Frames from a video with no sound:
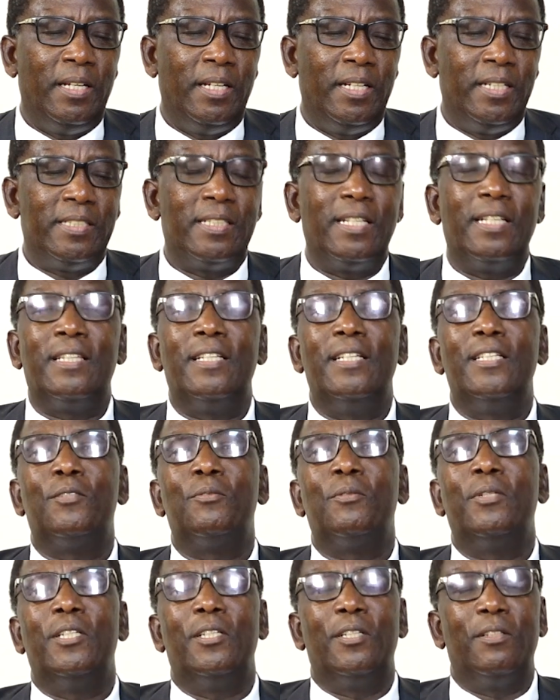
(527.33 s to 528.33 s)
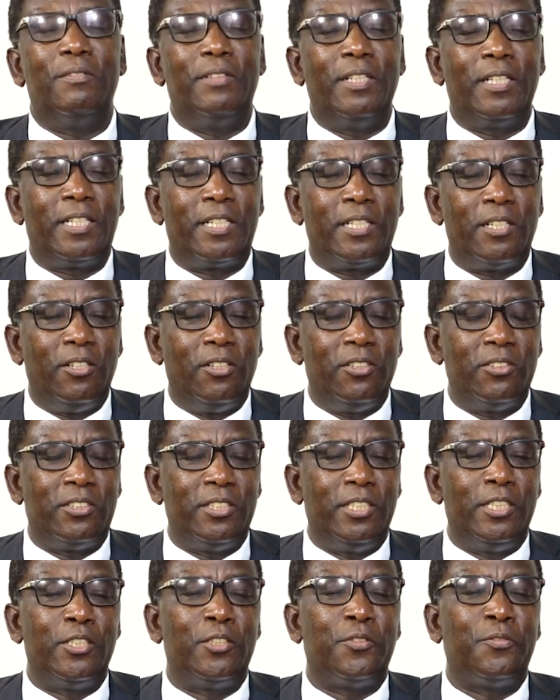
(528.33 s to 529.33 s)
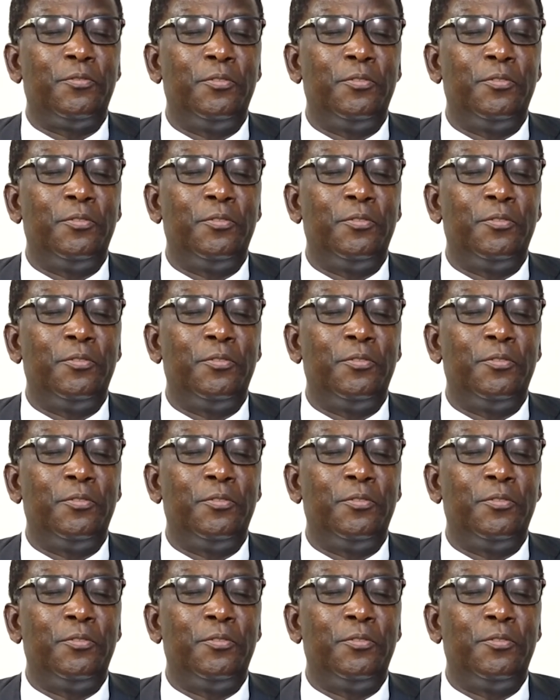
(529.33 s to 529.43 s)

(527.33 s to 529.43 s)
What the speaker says: is that this way of the cross is